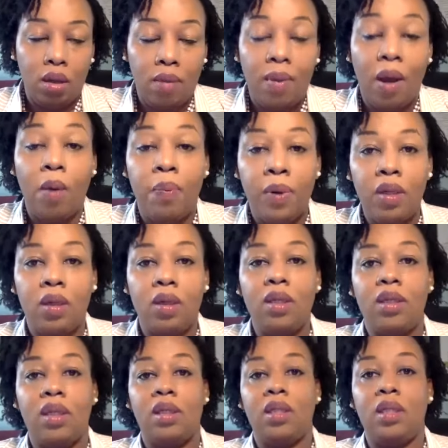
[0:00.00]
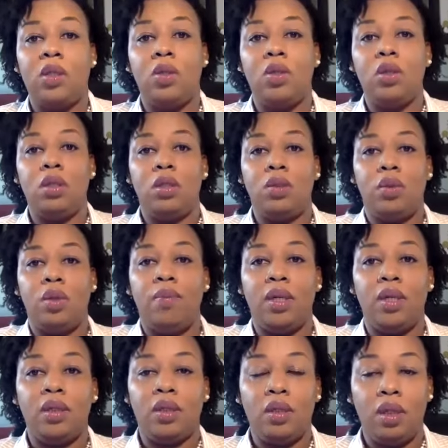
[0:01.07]
my opinion, is a
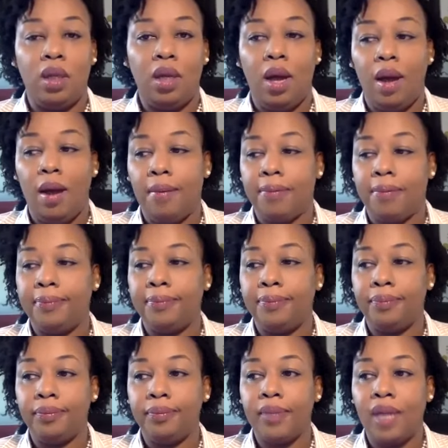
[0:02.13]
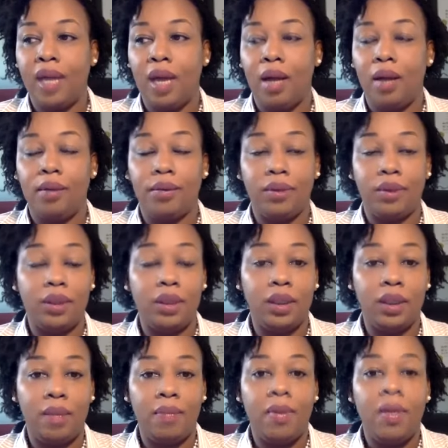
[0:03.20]
discriminatory
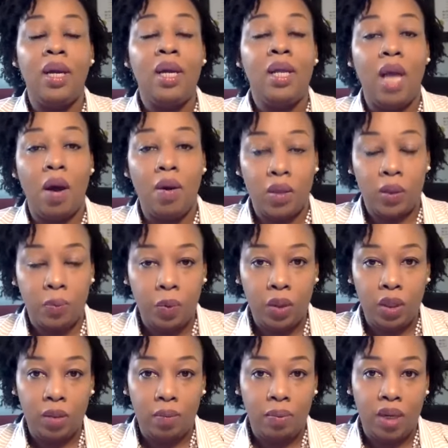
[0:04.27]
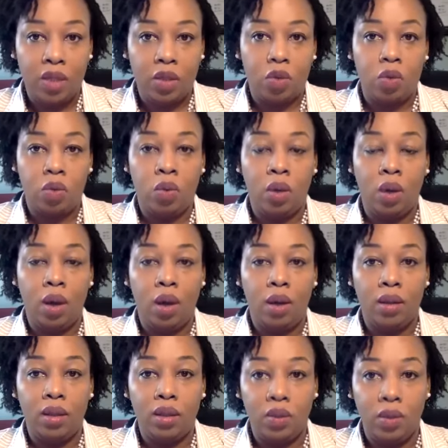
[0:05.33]
system that was put in place to
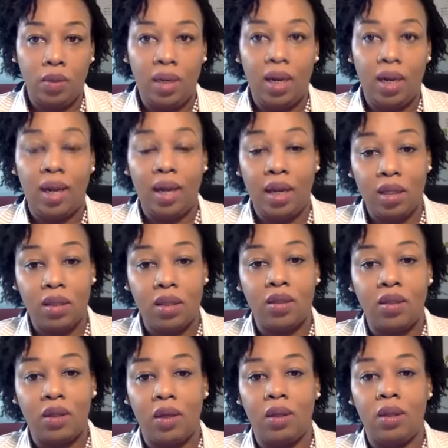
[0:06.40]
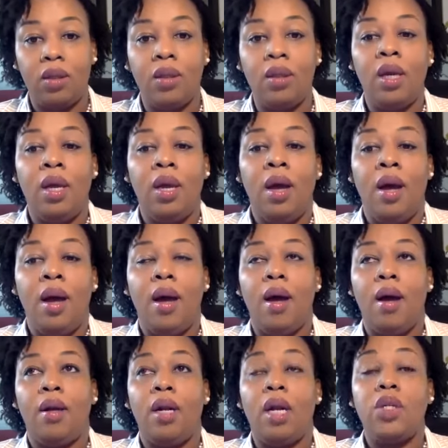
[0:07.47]
discriminate against certain
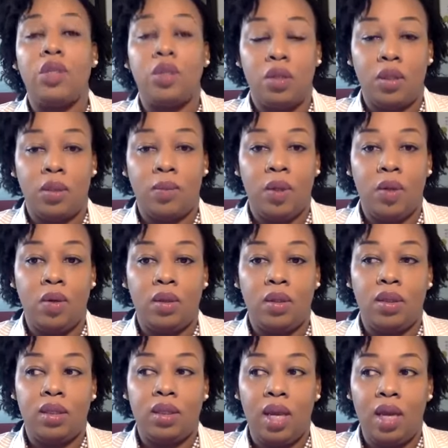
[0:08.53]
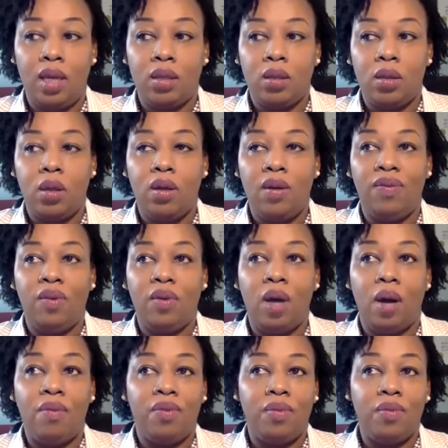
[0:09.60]
nationals, because it says if you
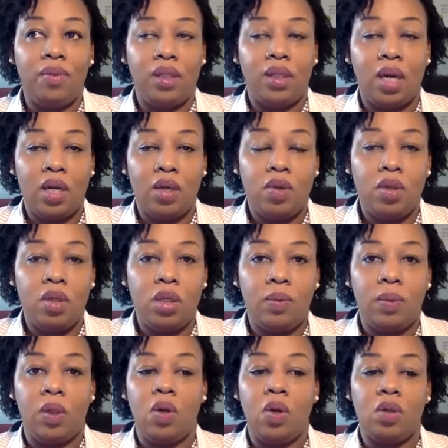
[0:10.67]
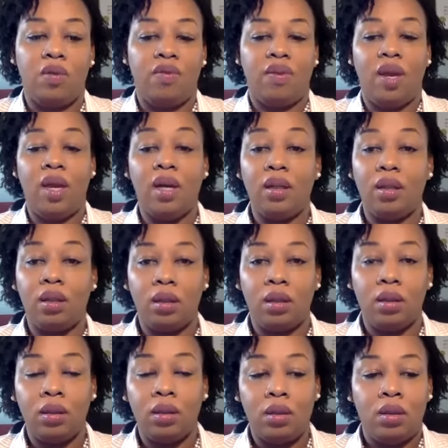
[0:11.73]
come from these countries because of health
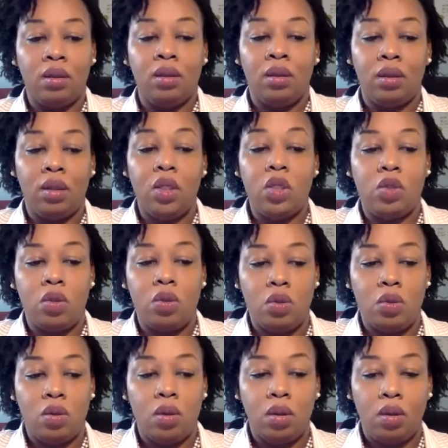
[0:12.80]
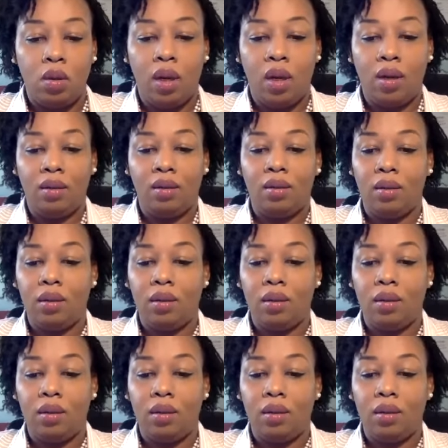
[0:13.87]
issues or health